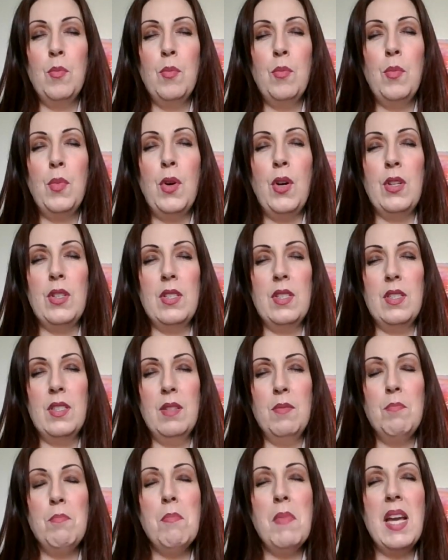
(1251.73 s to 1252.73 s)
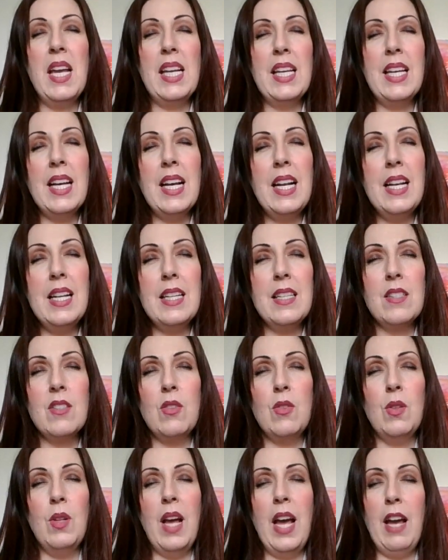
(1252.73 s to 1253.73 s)
but make a
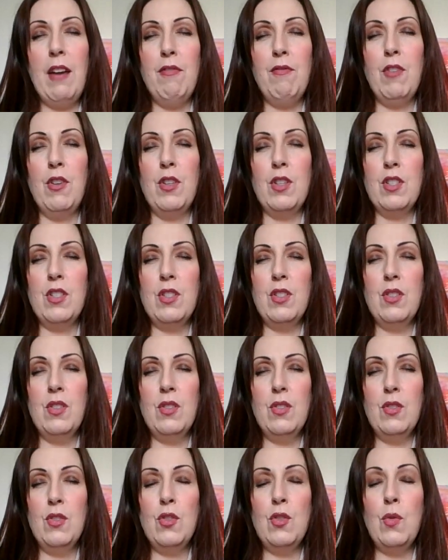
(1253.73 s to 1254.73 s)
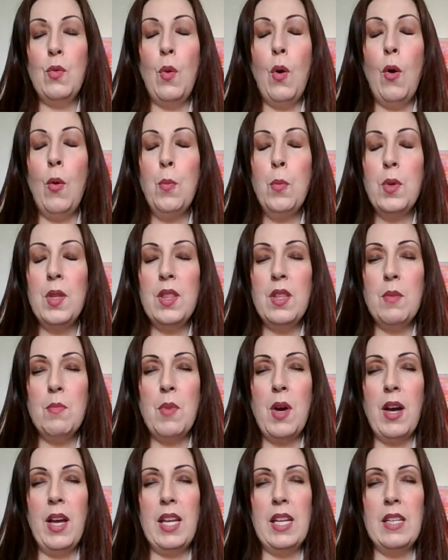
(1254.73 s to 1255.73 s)
little effort to open the
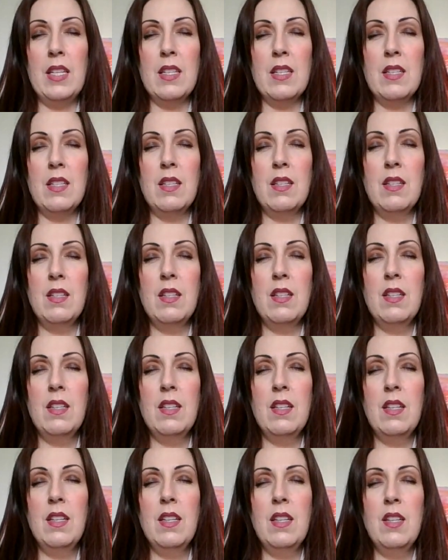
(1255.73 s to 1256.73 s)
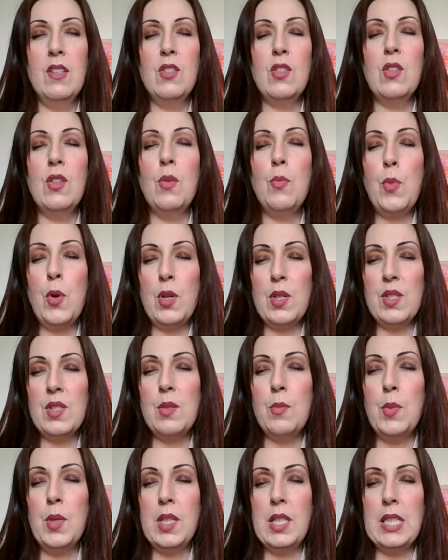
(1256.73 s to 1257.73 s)
mind to the
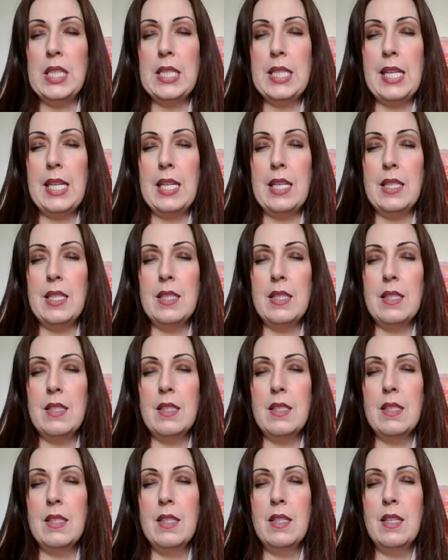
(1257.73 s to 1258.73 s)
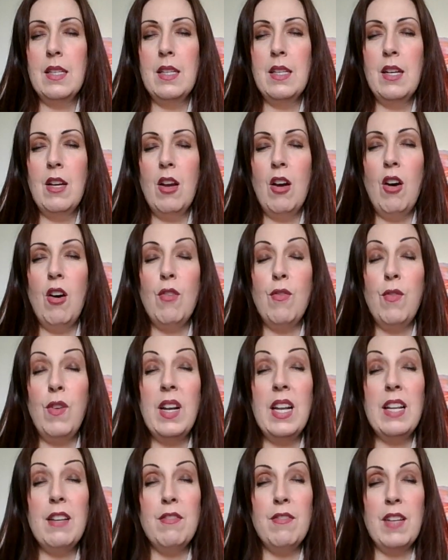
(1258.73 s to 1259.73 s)
possibilities of
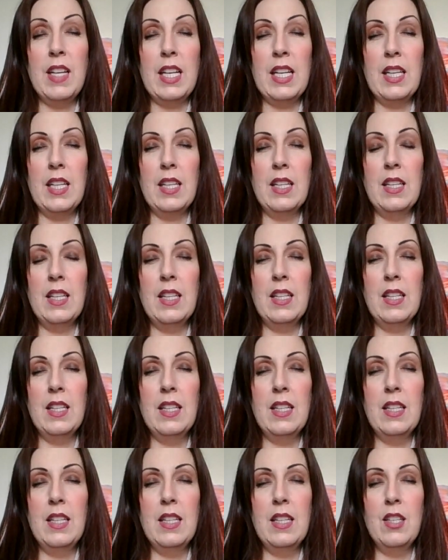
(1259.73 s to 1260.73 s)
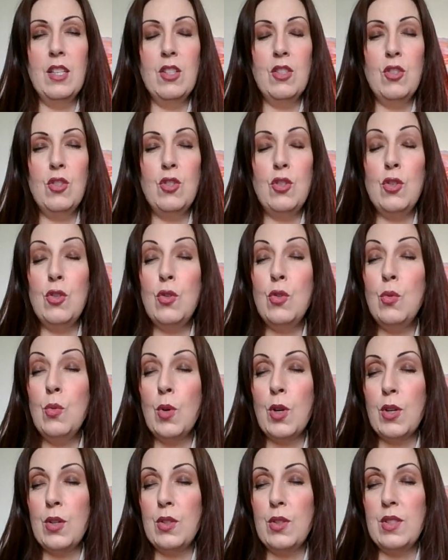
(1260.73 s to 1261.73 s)
living two
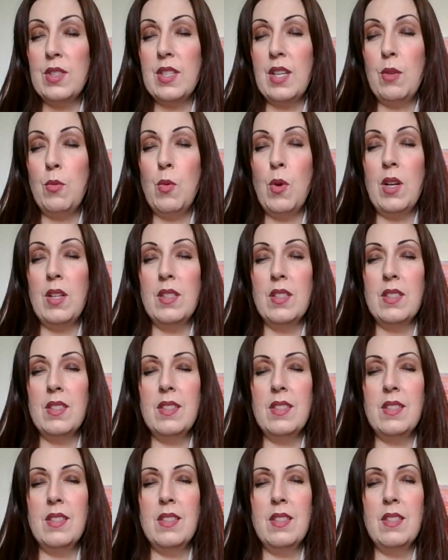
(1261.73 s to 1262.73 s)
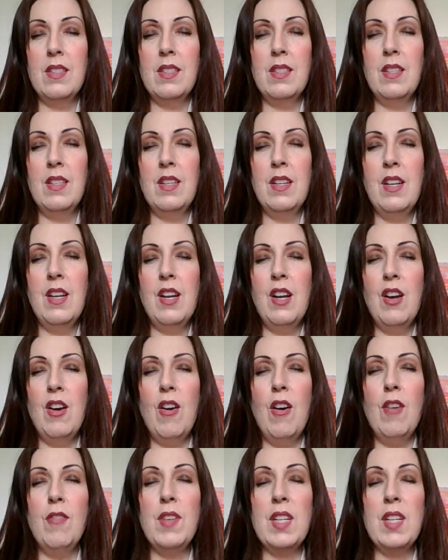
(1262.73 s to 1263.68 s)
worlds at once, of